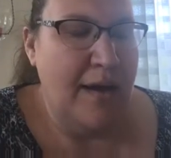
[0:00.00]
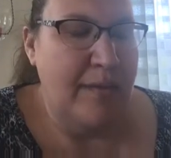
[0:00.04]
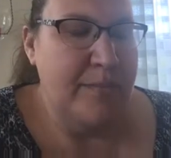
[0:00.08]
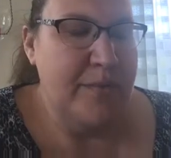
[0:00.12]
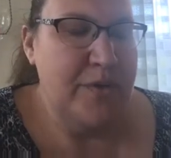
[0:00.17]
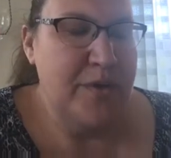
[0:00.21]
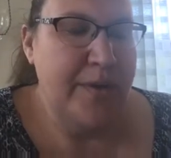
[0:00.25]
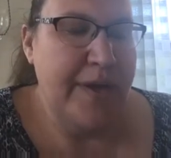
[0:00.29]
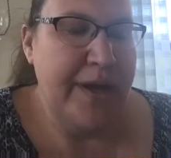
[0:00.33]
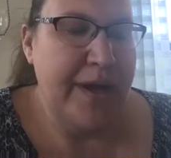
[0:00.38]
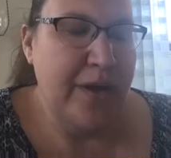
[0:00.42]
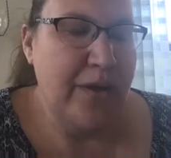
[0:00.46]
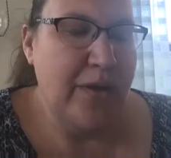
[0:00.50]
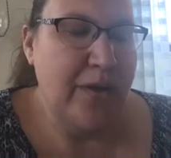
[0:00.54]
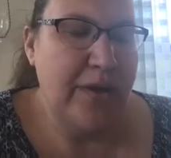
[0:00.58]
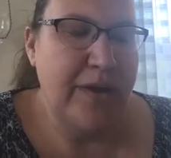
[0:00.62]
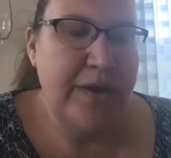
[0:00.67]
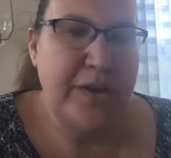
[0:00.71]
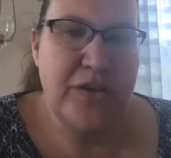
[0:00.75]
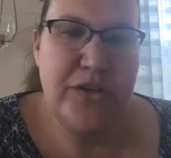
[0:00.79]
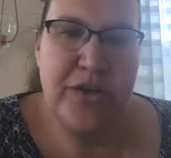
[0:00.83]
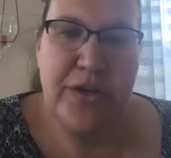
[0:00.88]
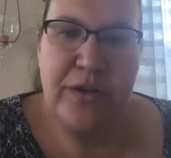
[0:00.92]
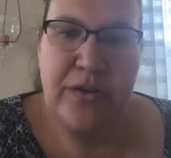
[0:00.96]
So I
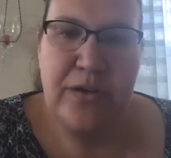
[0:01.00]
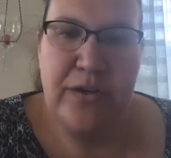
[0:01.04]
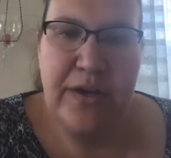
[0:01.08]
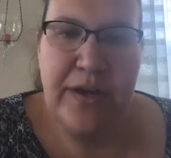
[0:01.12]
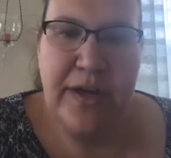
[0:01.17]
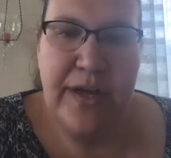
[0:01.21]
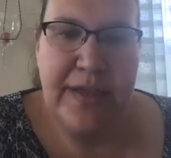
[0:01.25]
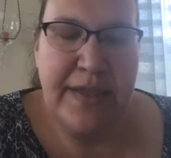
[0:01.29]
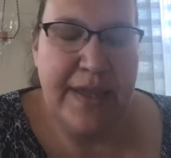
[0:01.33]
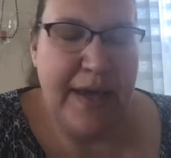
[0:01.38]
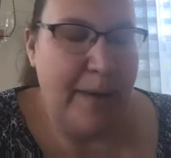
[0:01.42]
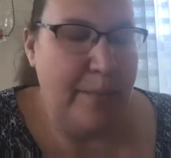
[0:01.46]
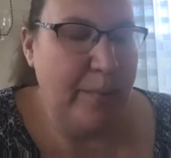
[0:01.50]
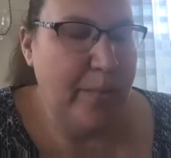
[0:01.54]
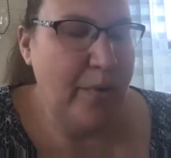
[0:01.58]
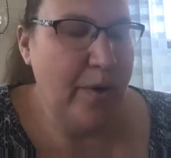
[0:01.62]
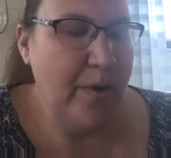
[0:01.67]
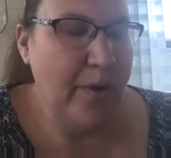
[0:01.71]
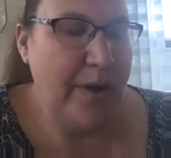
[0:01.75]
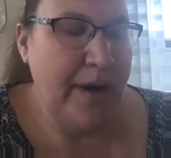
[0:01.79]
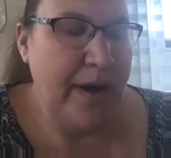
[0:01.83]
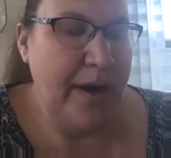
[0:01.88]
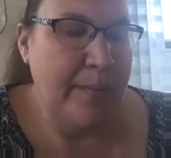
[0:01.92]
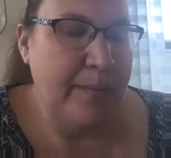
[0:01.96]
encourage you to look at that
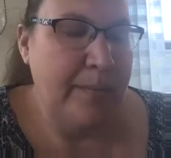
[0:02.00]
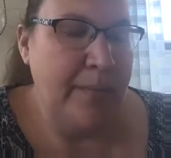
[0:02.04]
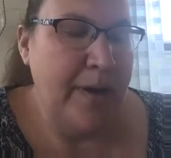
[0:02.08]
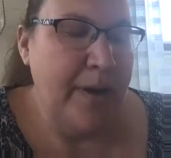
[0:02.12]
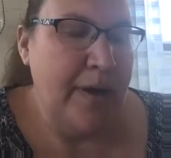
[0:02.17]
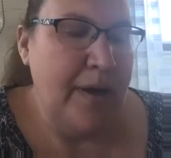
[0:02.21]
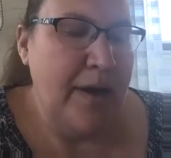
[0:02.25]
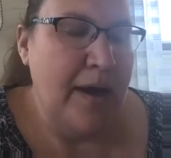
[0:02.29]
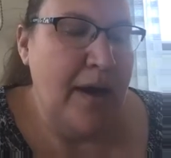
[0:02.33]
program.